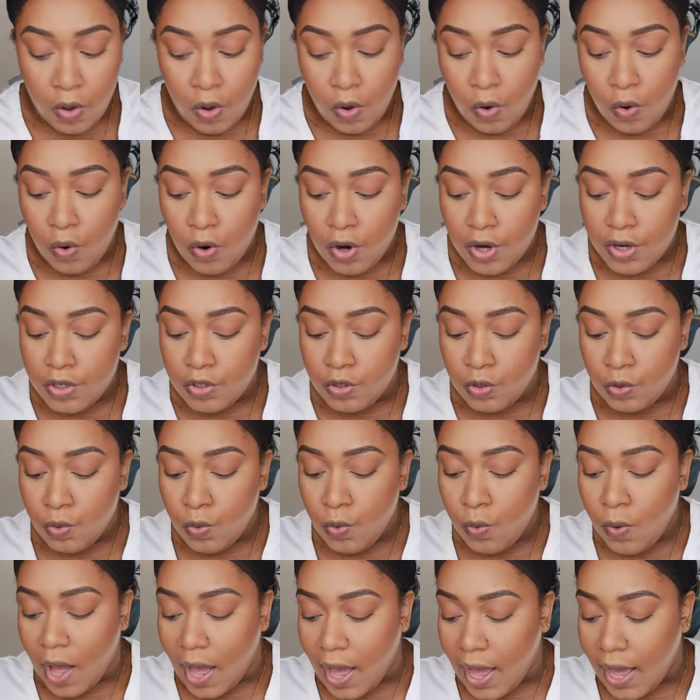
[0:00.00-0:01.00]
Or
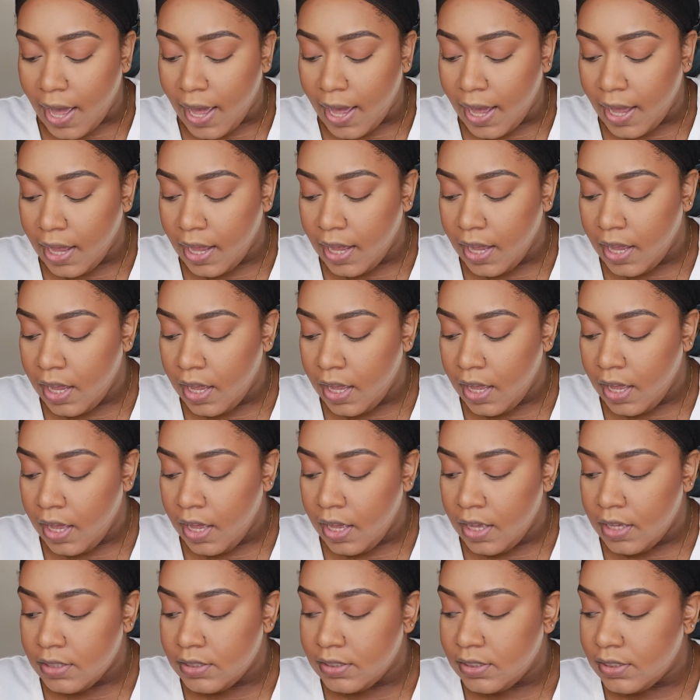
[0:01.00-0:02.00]
do I
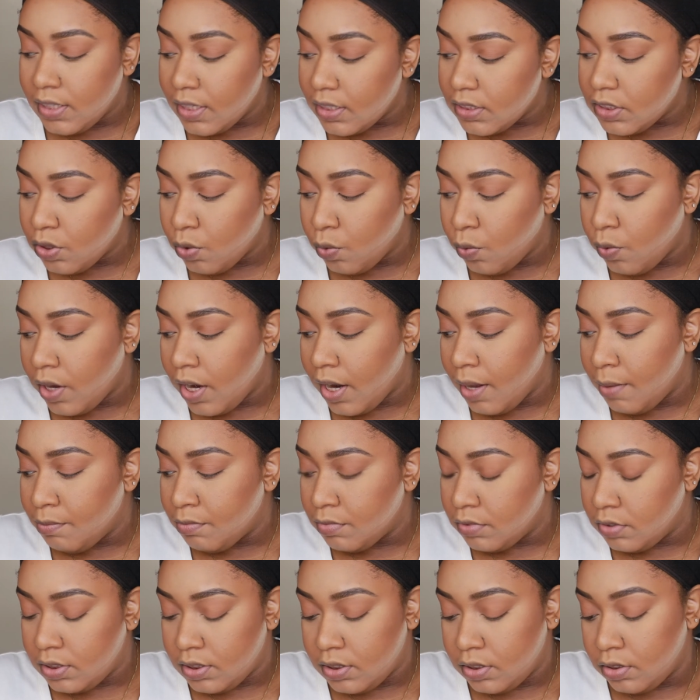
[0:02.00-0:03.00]
stick to what
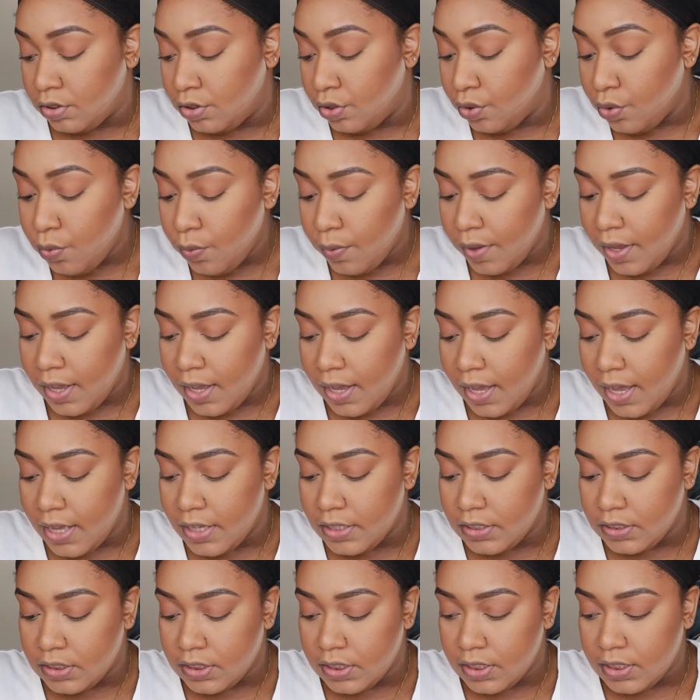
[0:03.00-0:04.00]
I'm doing
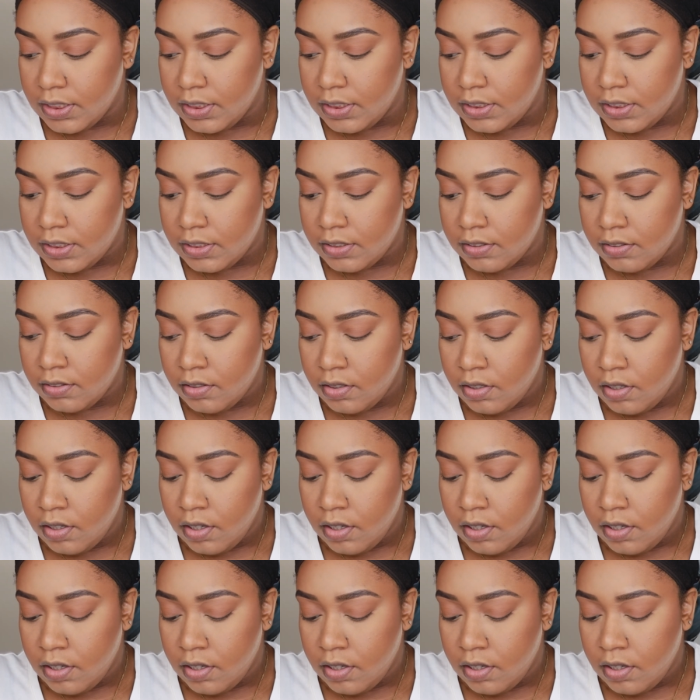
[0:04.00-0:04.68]
and just,